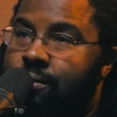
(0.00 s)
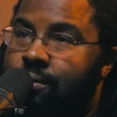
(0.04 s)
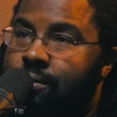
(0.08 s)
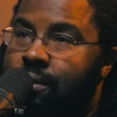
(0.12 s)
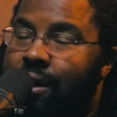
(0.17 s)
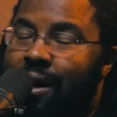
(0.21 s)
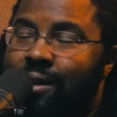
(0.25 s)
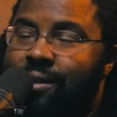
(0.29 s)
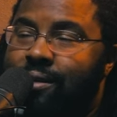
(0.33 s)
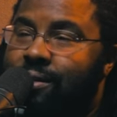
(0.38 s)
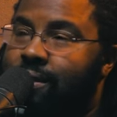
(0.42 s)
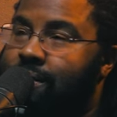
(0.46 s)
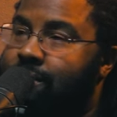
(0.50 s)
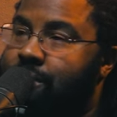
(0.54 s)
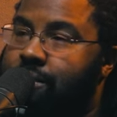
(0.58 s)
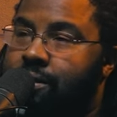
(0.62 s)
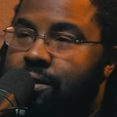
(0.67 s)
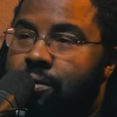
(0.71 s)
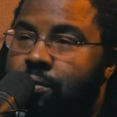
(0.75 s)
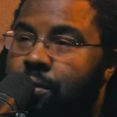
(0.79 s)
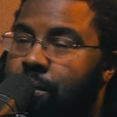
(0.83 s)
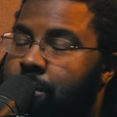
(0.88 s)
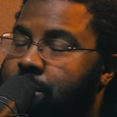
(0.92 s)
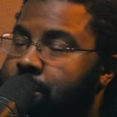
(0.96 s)
I delivered to
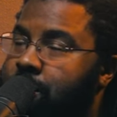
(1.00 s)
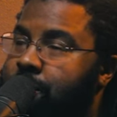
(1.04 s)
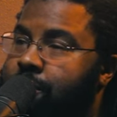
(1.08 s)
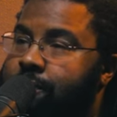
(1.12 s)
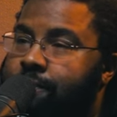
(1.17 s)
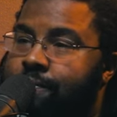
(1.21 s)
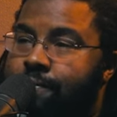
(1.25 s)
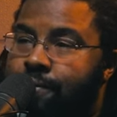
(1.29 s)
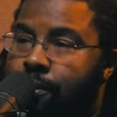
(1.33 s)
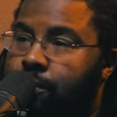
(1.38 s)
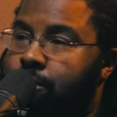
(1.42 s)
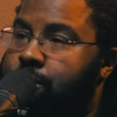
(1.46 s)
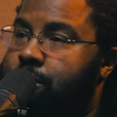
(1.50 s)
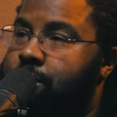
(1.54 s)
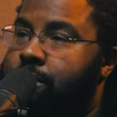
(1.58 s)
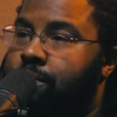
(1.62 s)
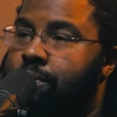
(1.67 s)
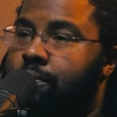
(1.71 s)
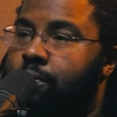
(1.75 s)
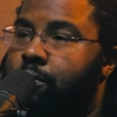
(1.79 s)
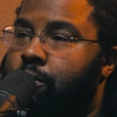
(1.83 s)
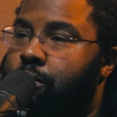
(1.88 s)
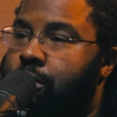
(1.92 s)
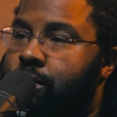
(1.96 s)
you what was of first
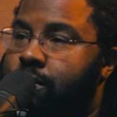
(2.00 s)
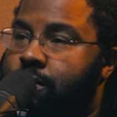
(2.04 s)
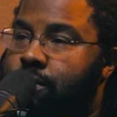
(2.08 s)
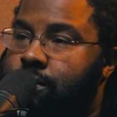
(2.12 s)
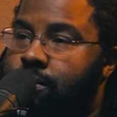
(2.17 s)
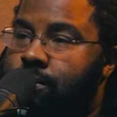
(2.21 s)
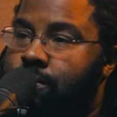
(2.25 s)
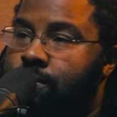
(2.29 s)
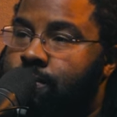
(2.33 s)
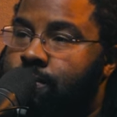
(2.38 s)
importance.